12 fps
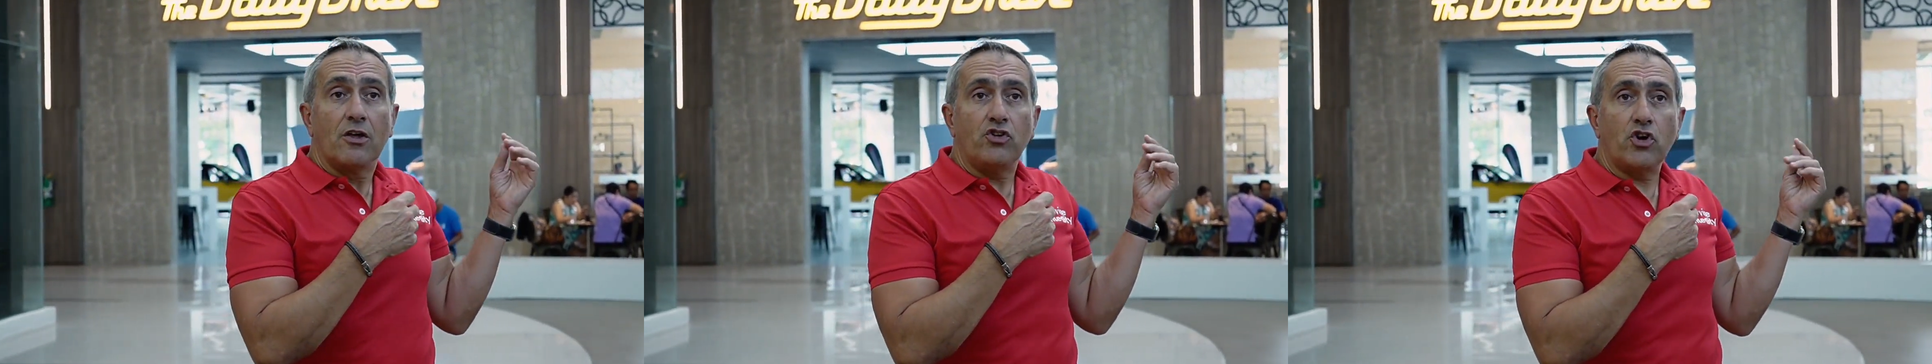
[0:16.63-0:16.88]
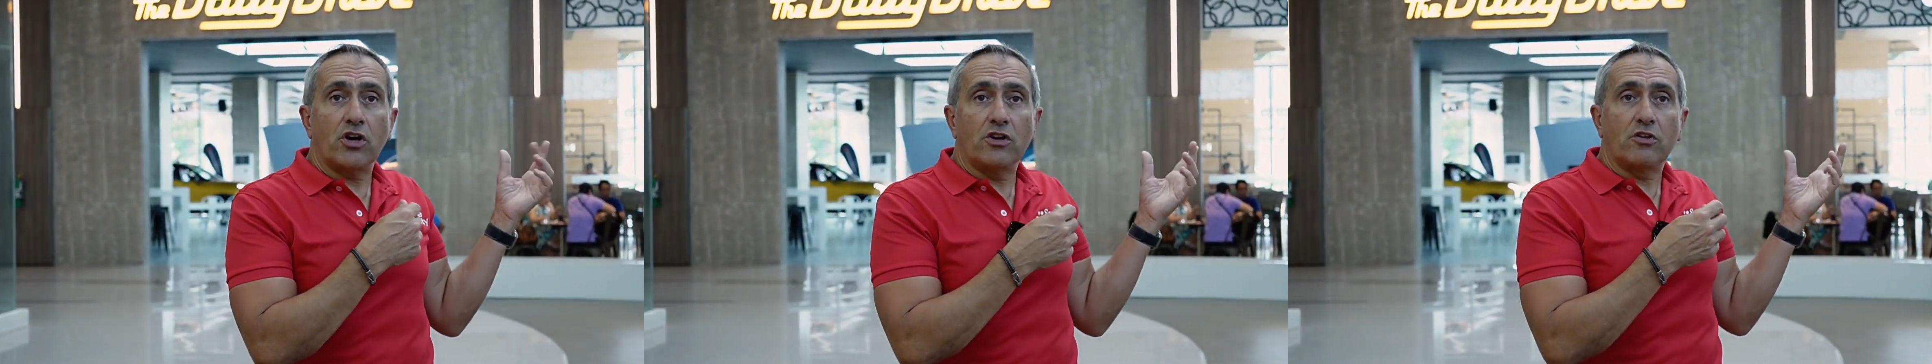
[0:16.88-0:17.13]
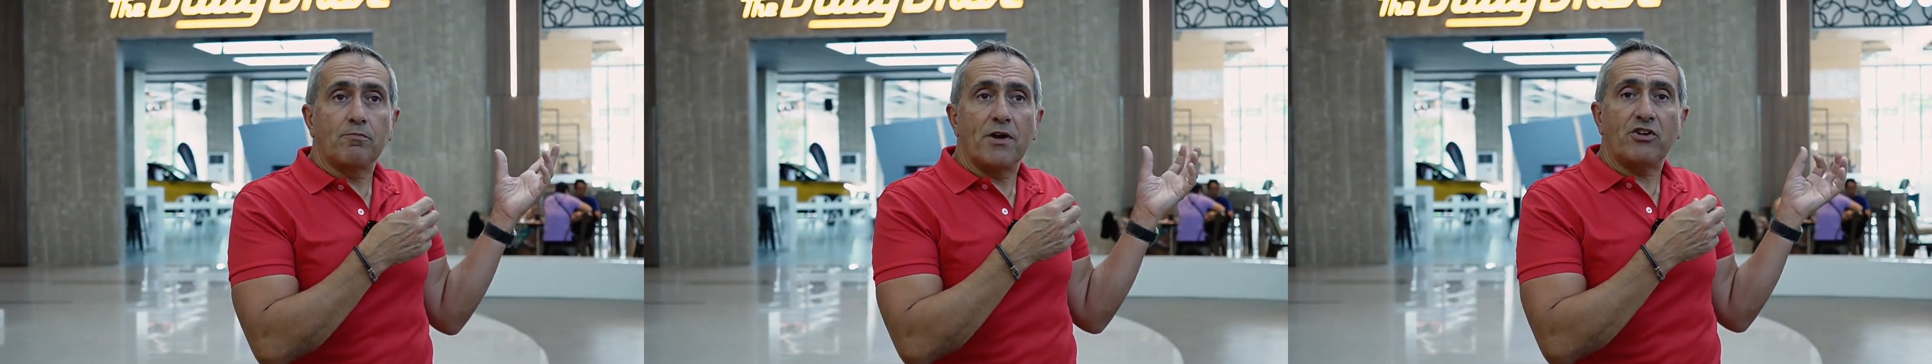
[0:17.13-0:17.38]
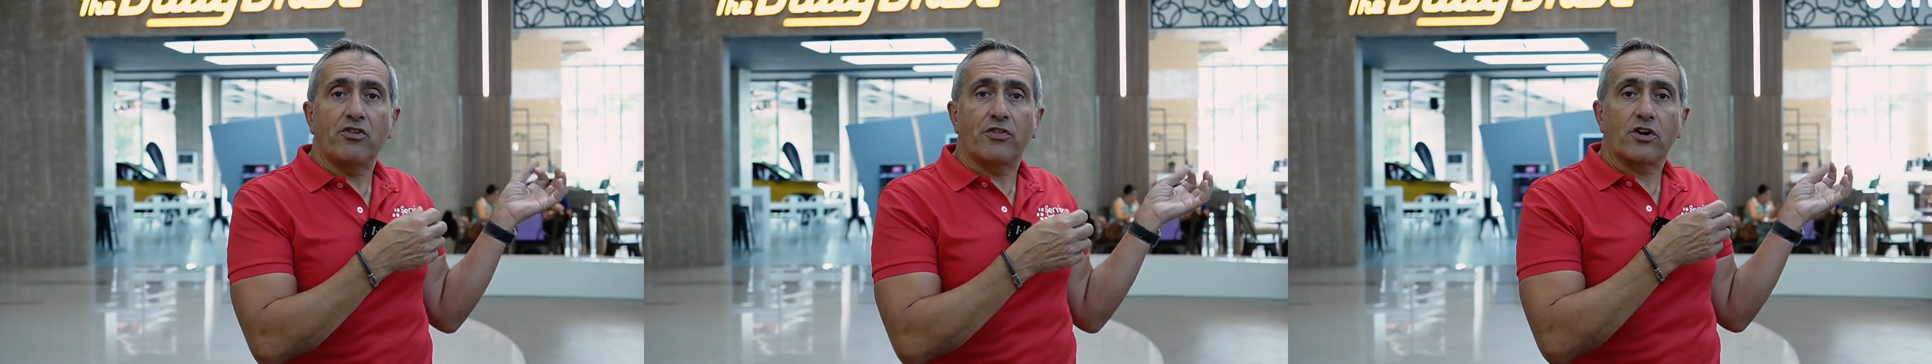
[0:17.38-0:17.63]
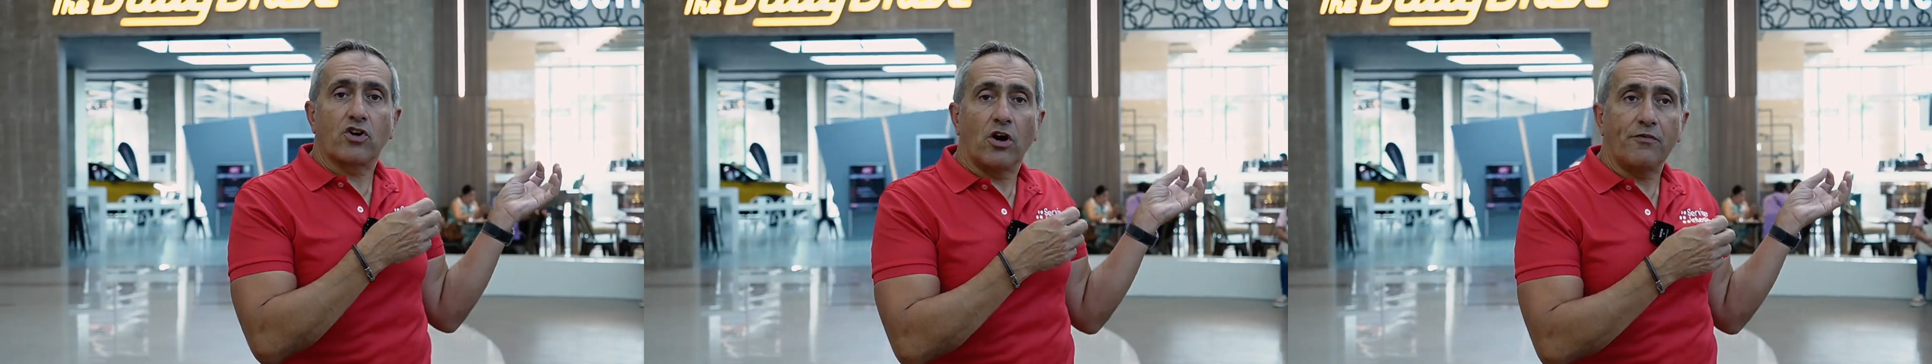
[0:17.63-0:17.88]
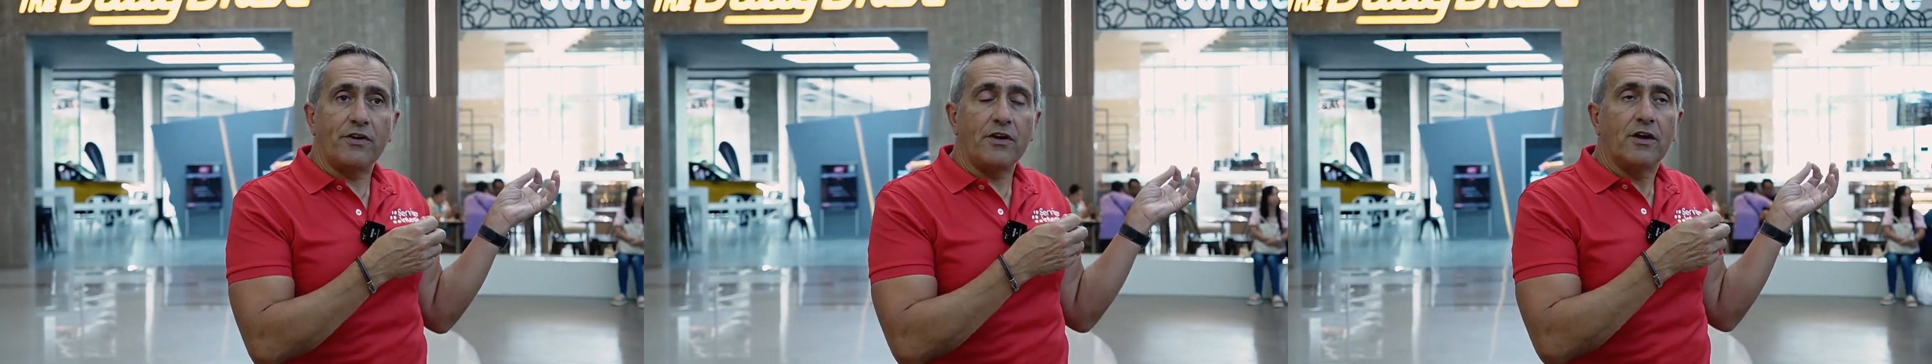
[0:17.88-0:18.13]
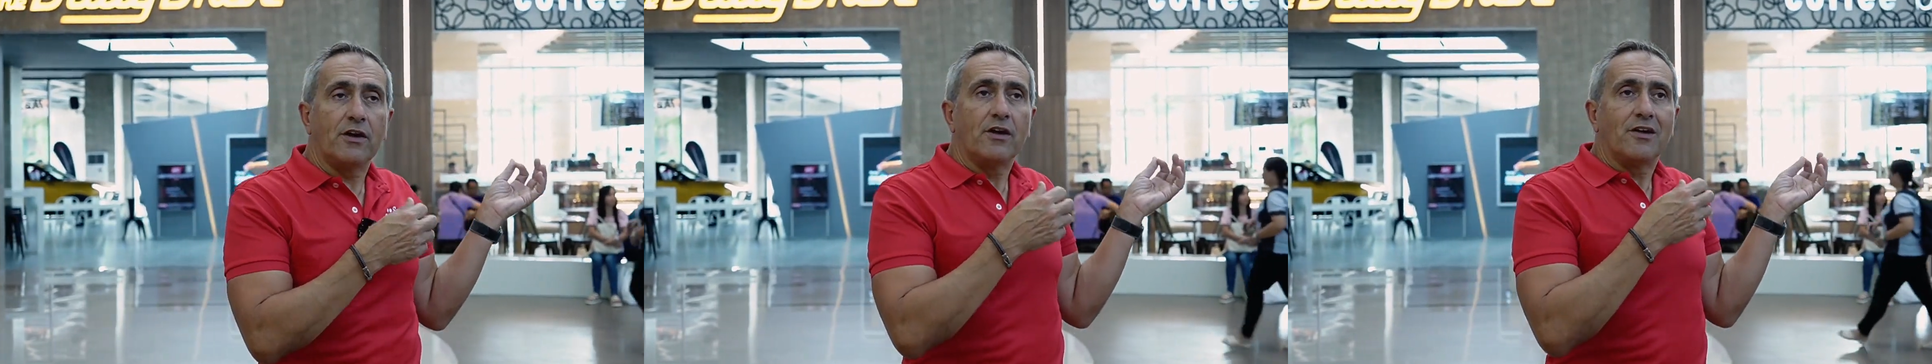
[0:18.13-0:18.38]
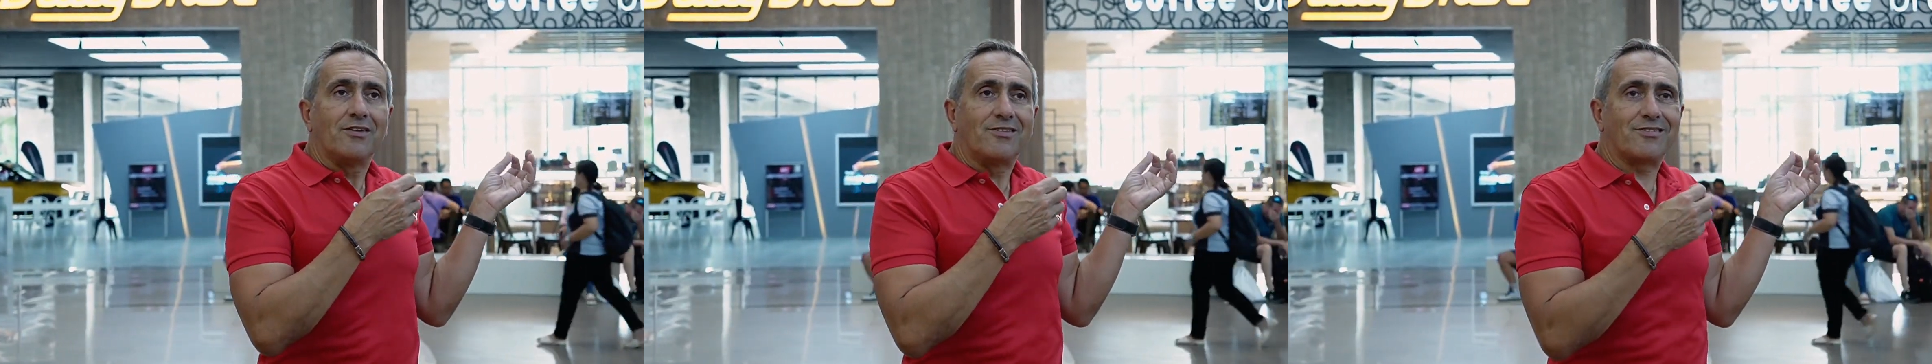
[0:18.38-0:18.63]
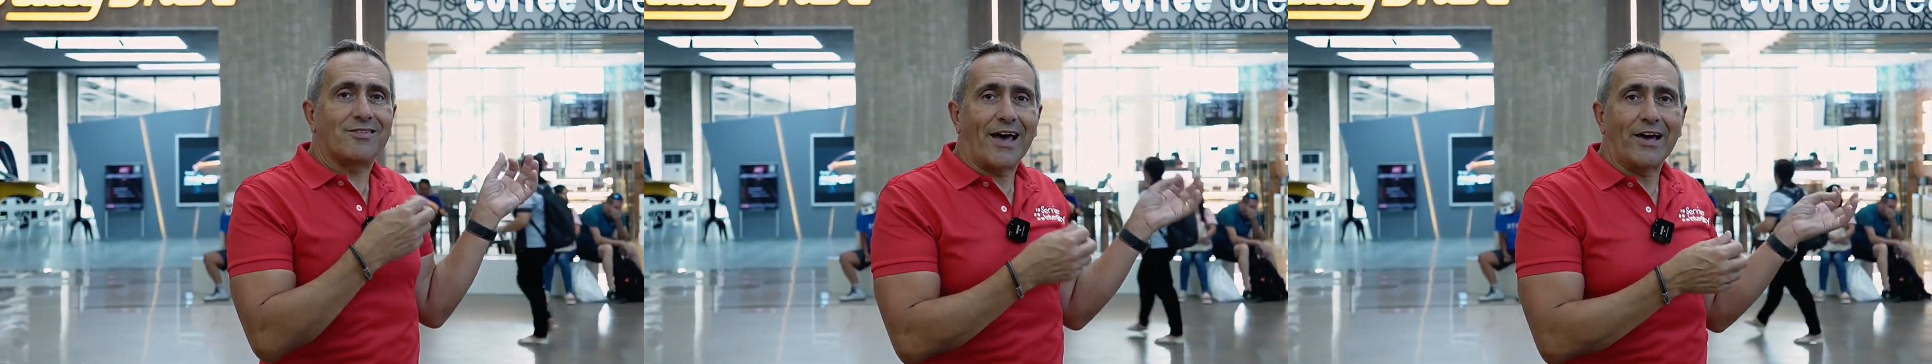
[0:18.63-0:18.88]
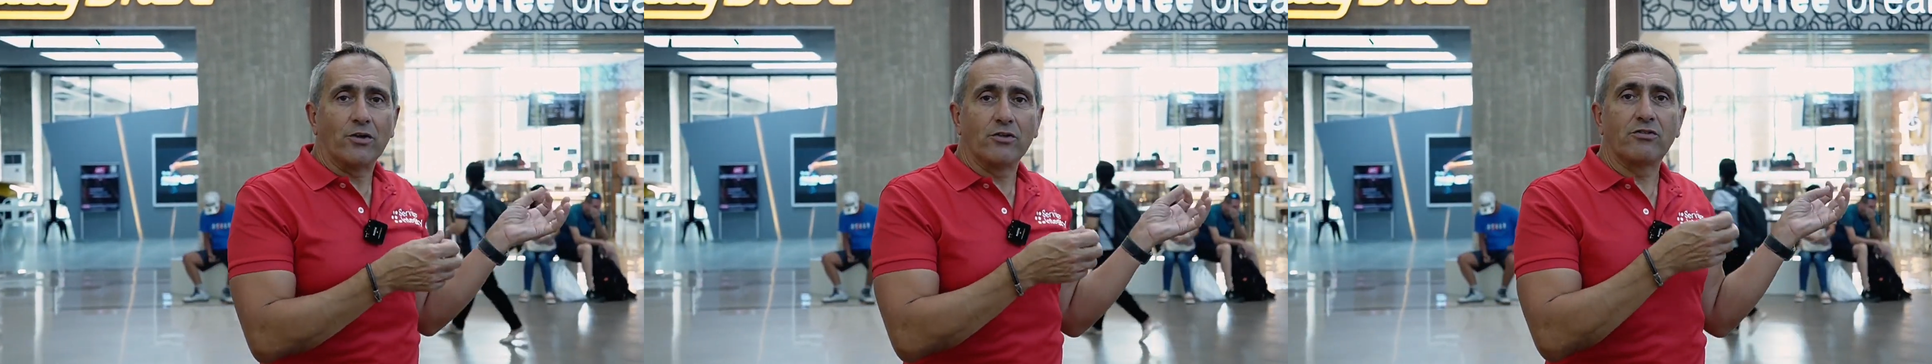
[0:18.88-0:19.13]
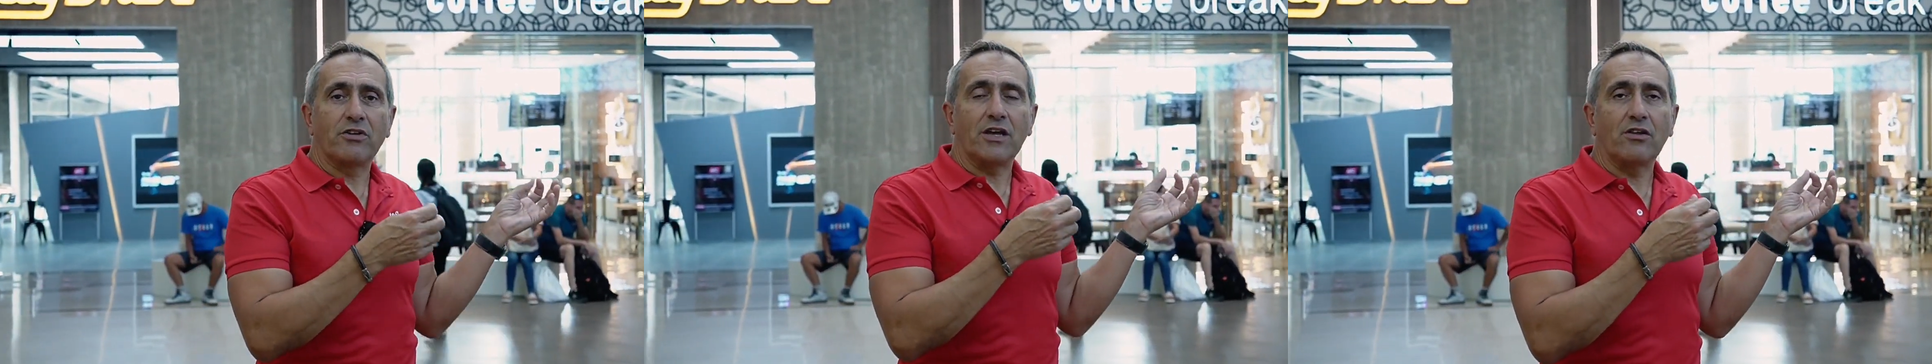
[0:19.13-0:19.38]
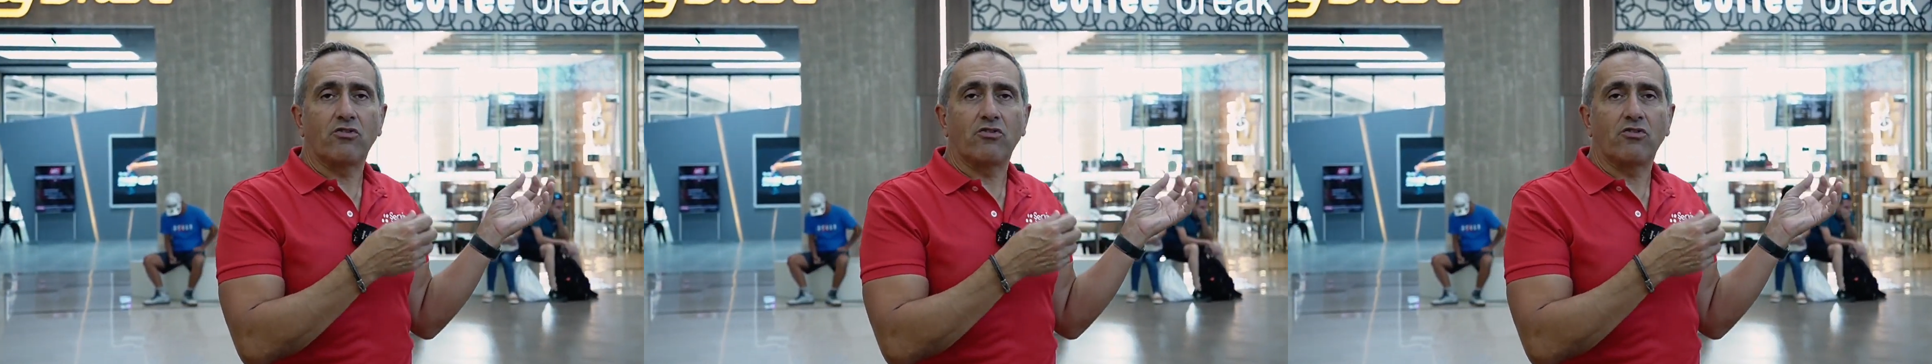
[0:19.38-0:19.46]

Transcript: you can measure the coffee sales in